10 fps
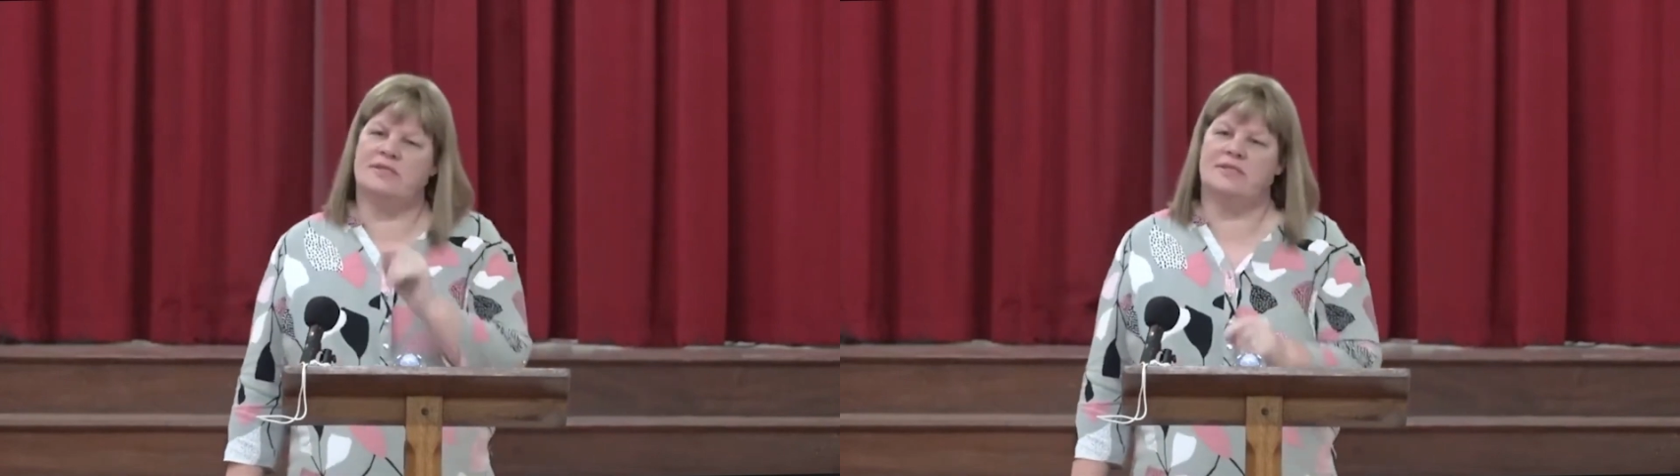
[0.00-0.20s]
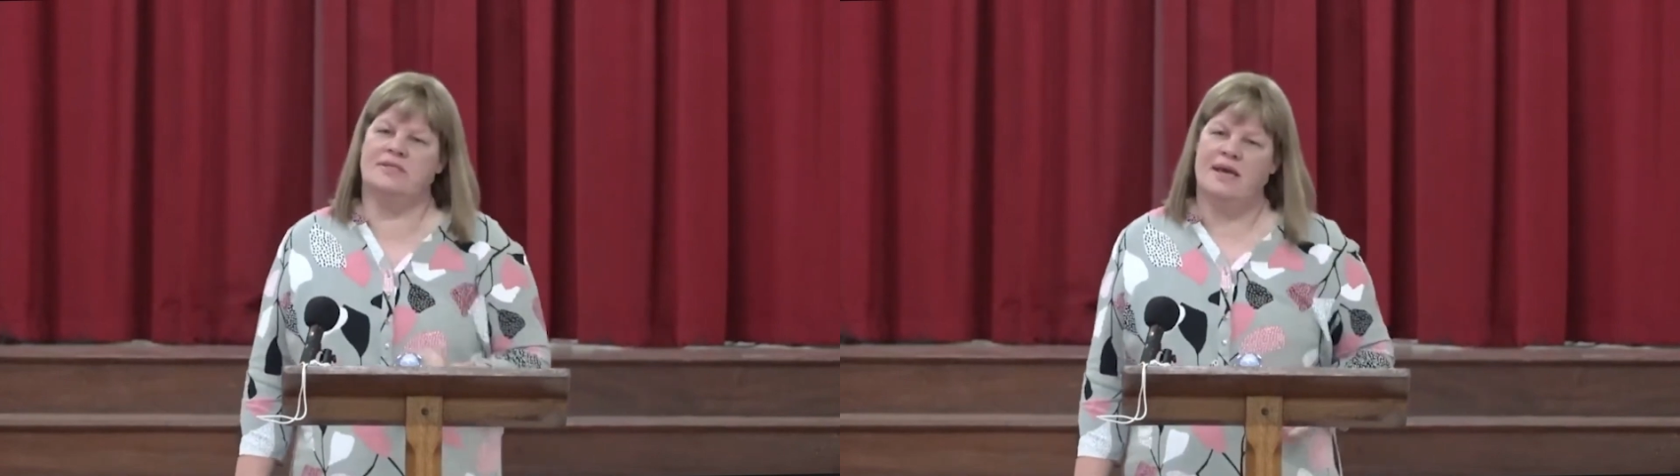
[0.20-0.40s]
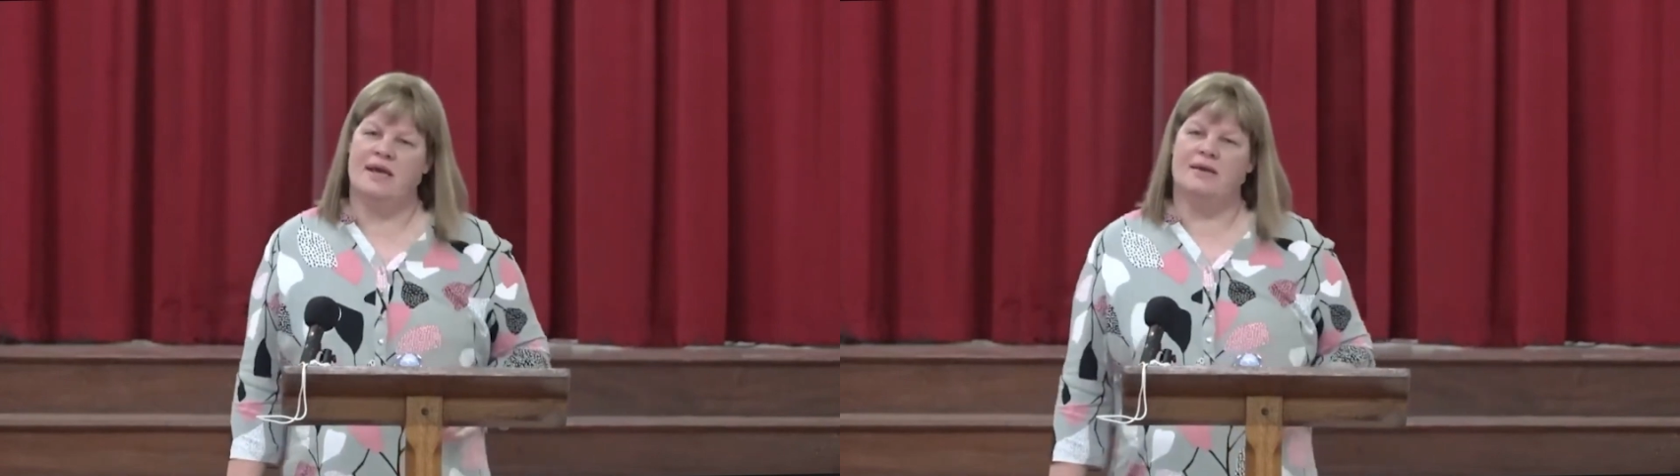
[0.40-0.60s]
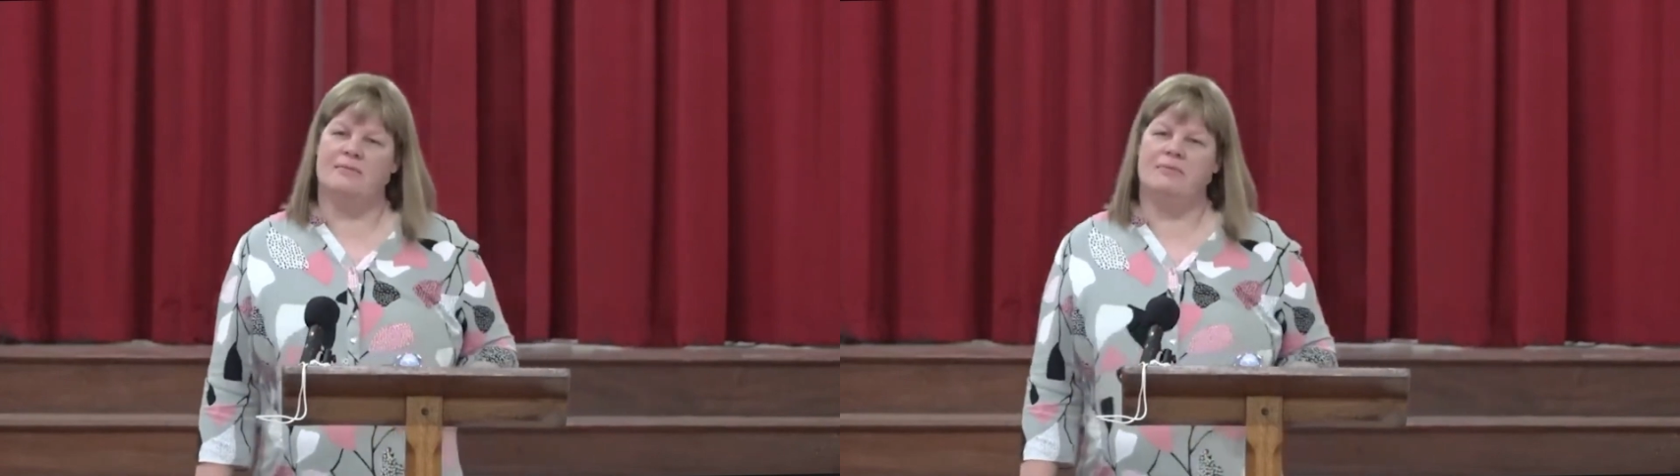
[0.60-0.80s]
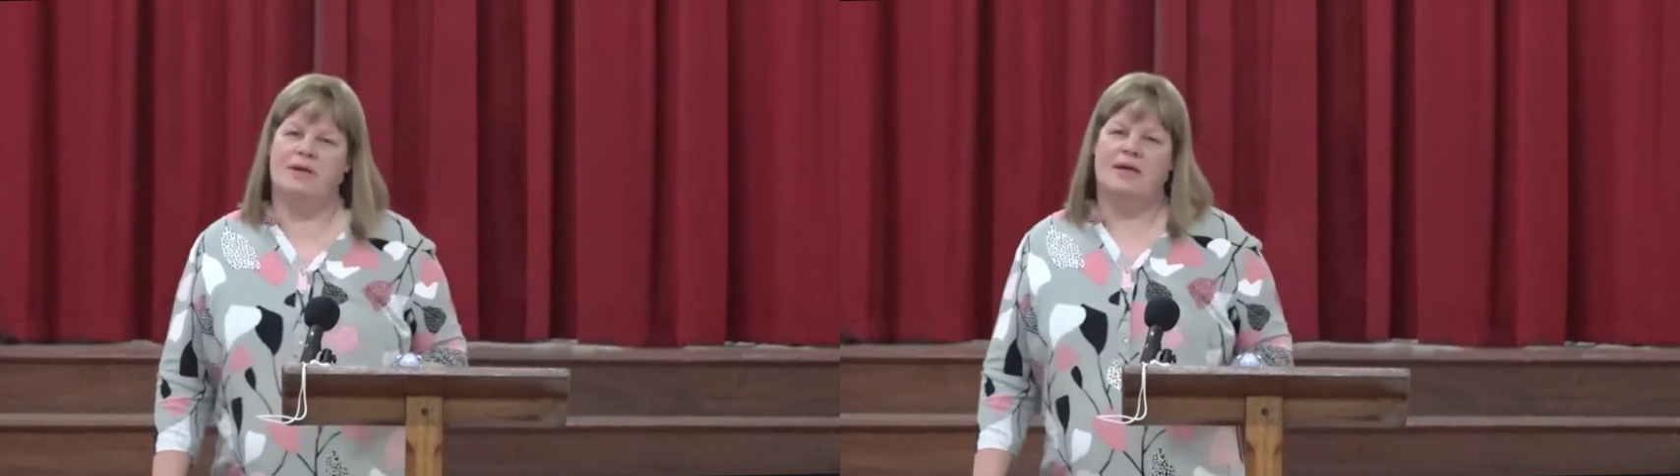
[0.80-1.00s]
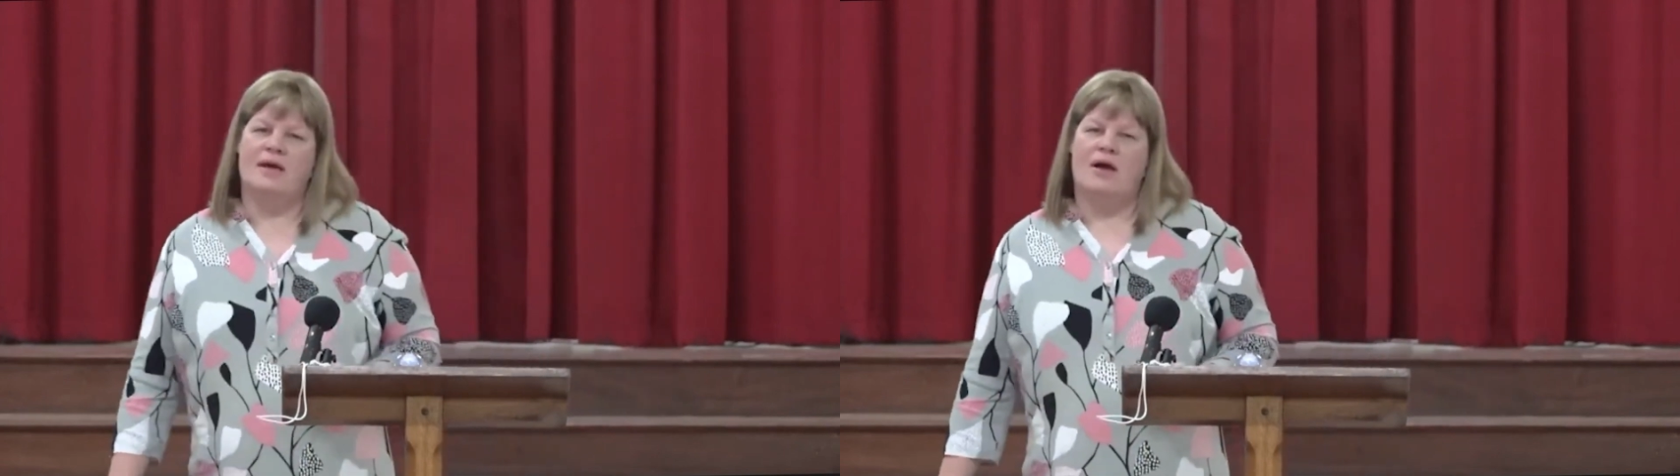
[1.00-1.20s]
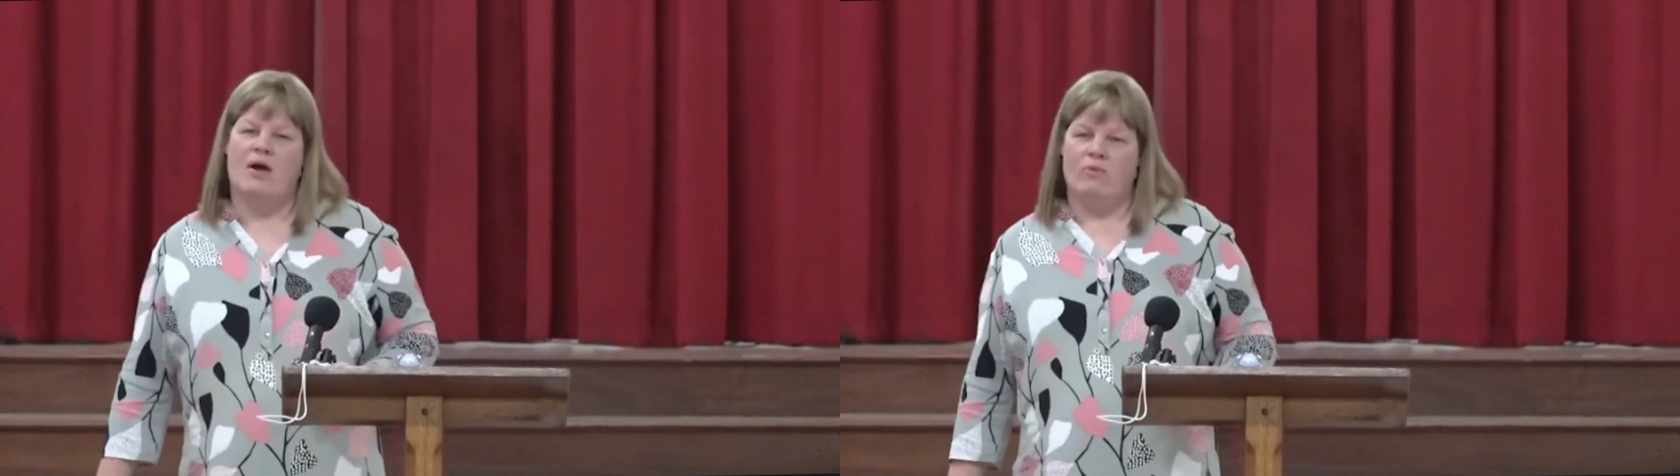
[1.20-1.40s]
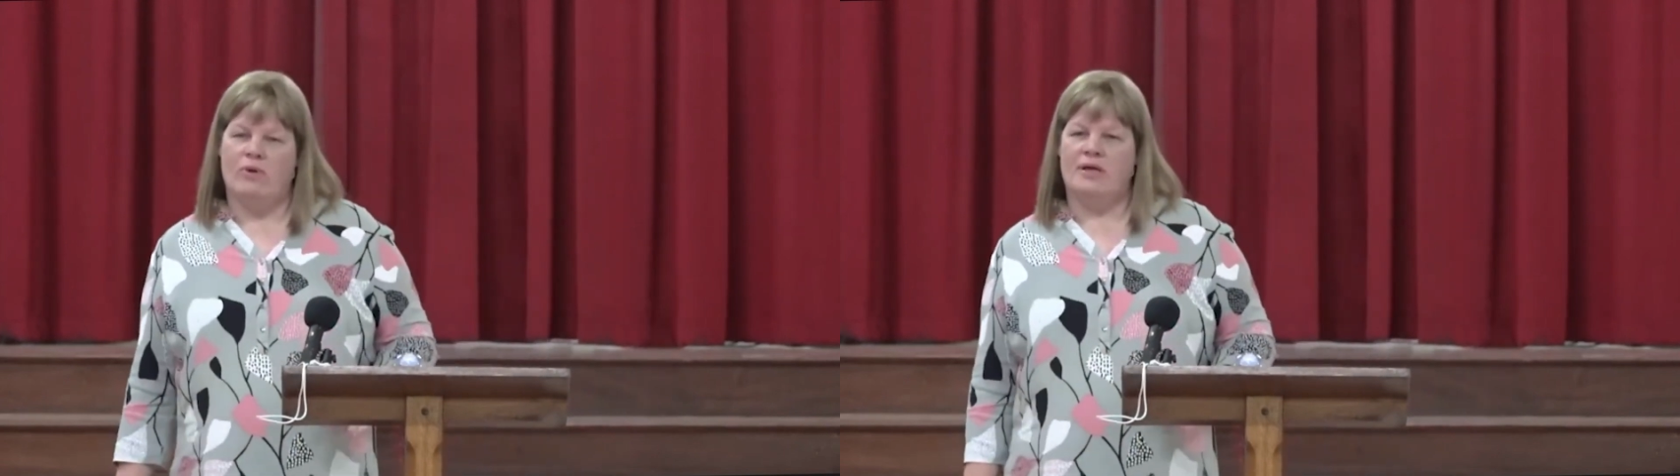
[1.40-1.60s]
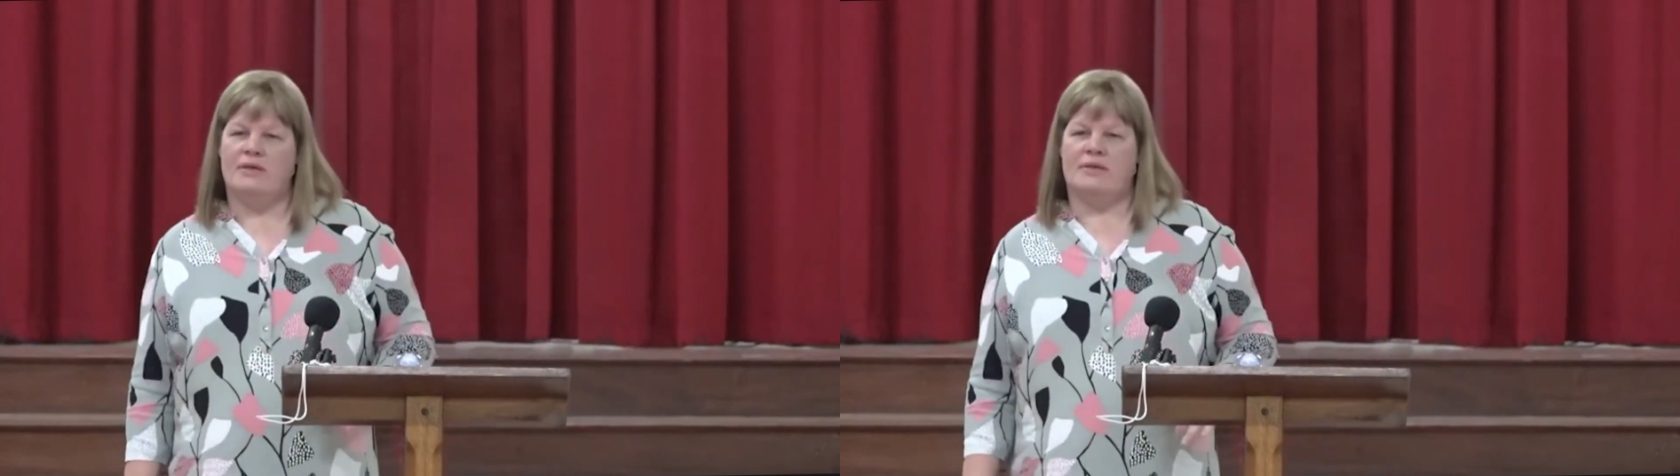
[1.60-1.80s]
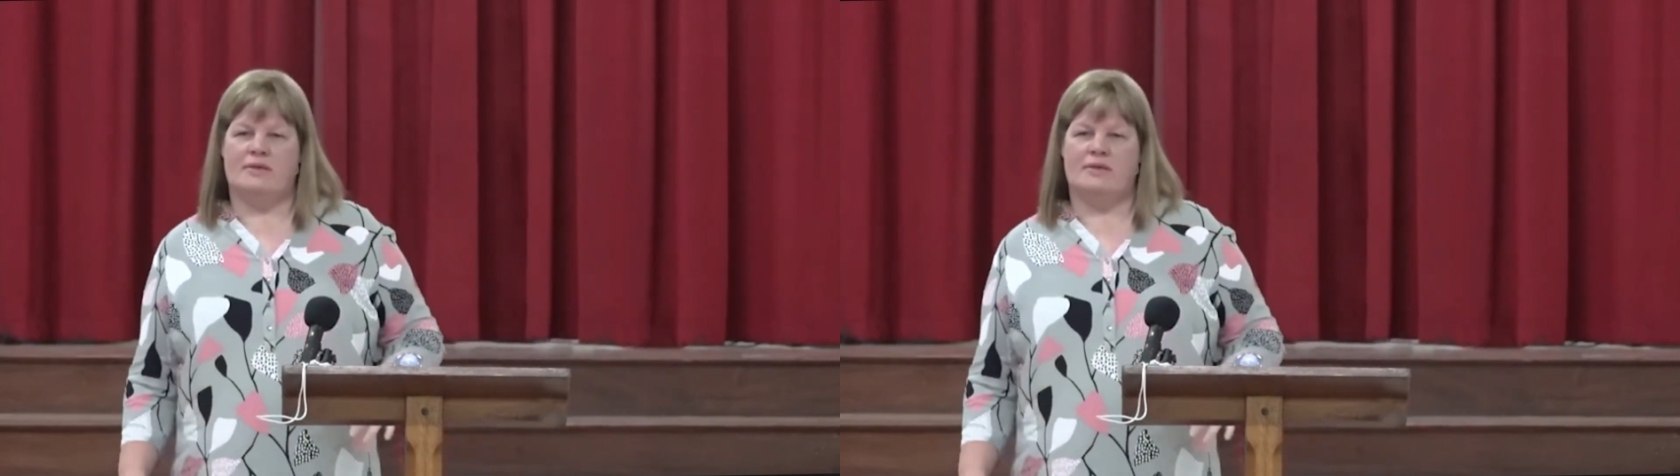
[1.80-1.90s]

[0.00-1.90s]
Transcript: same with